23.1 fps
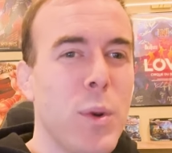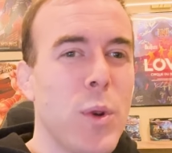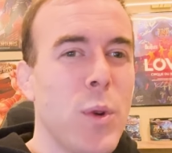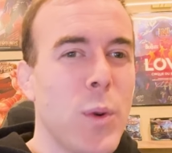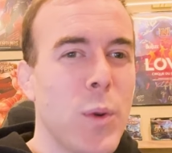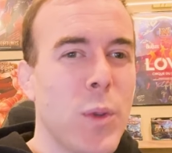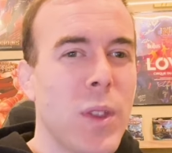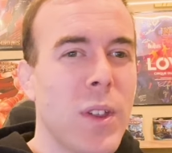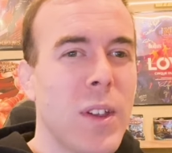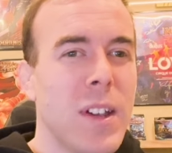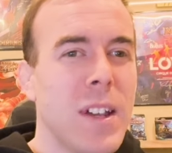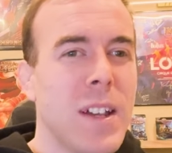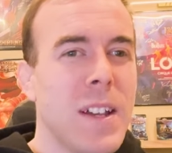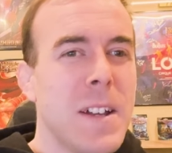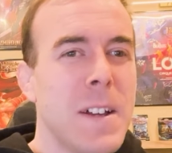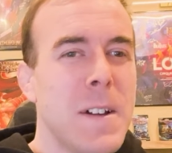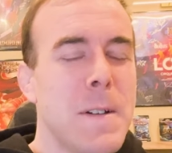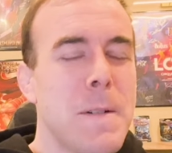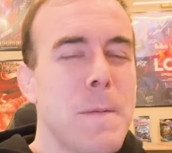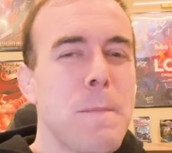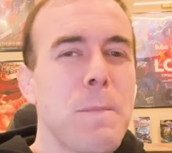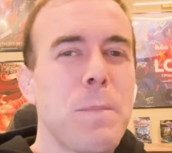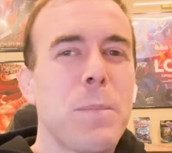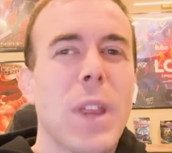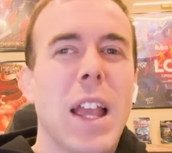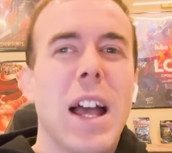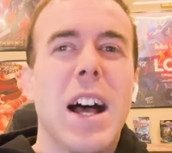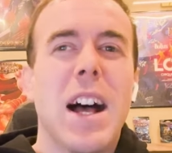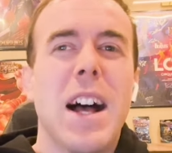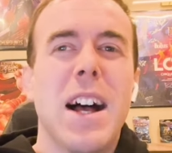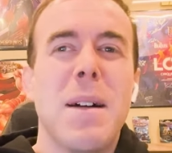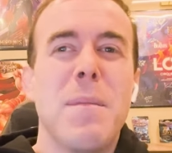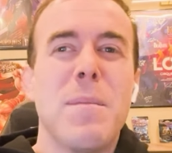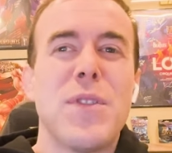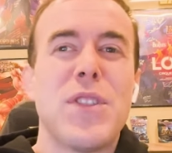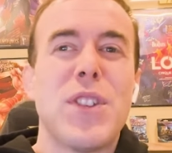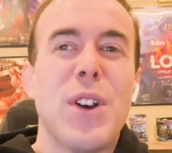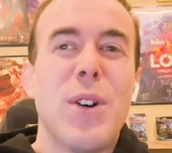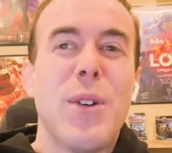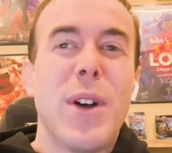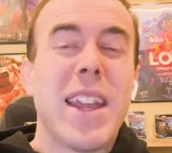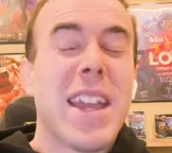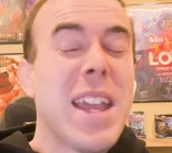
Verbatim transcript: the booth. Um, so I